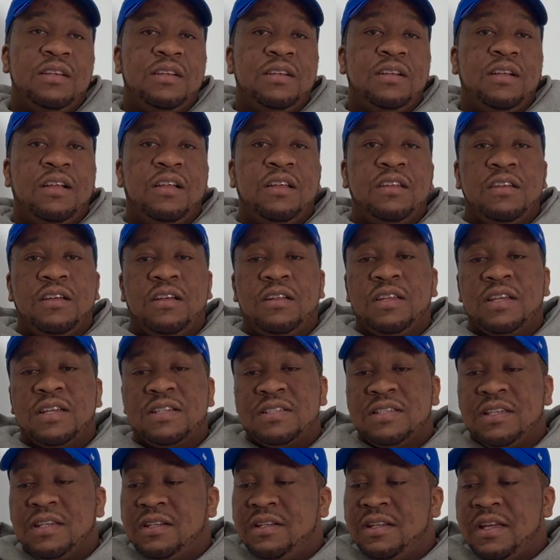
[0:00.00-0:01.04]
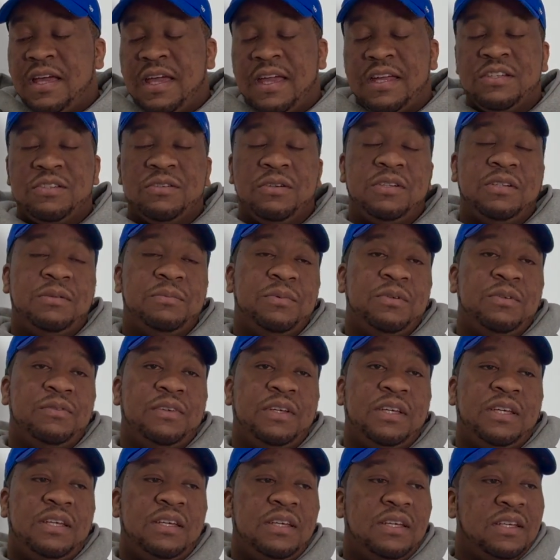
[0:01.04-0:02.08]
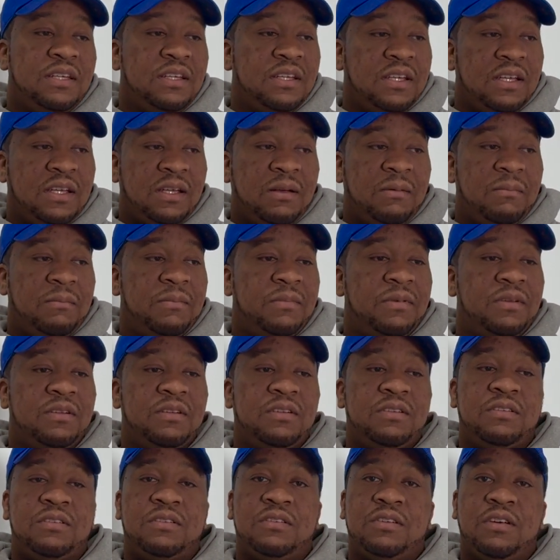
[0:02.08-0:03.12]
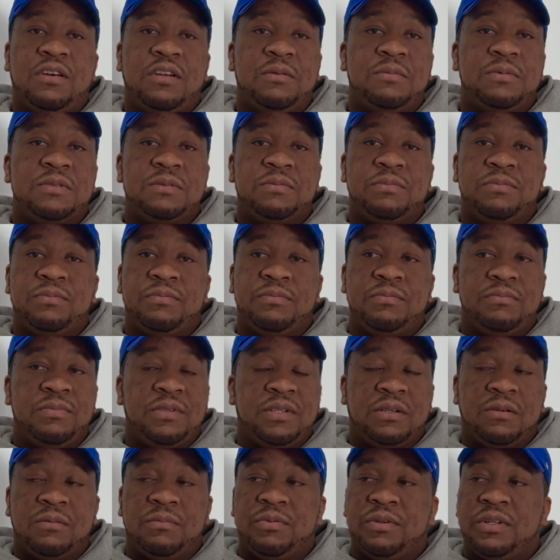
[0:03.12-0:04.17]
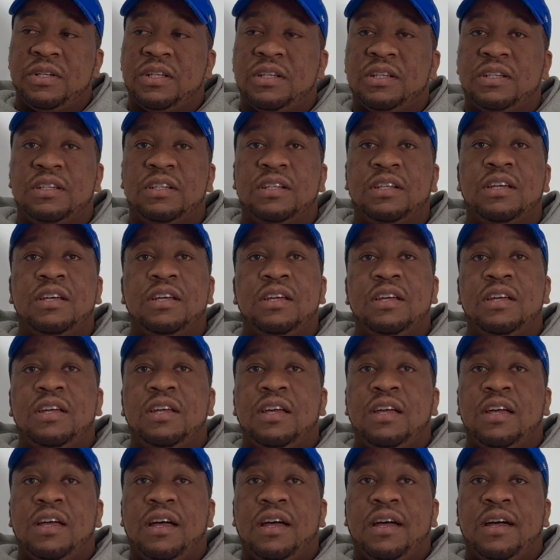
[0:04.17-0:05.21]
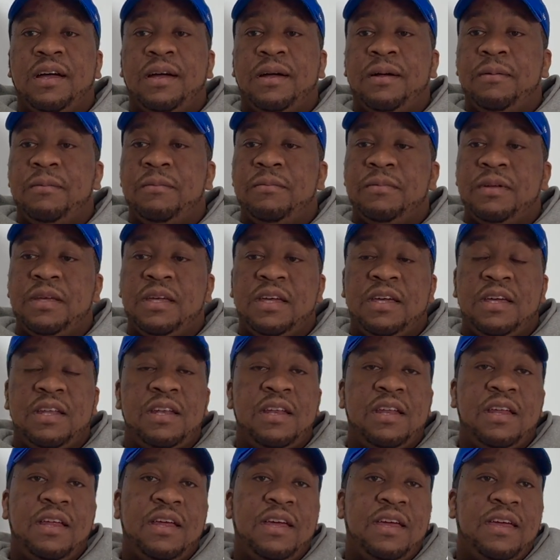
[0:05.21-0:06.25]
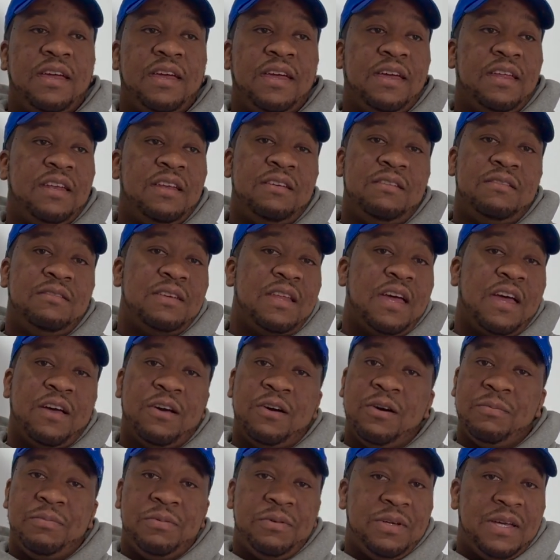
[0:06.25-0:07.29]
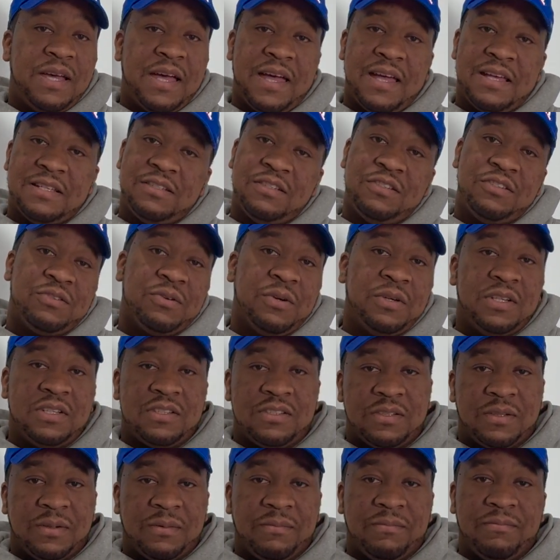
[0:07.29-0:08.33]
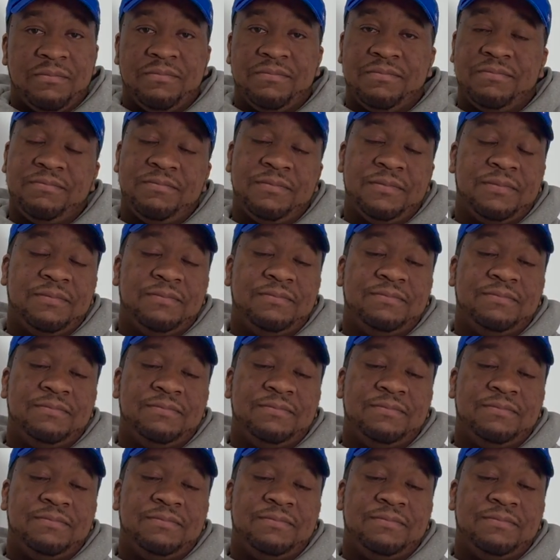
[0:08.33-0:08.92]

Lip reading: all in all, like I said, I enjoyed the movie. Thought it was, pretty good. And I hope you guys enjoyed it too.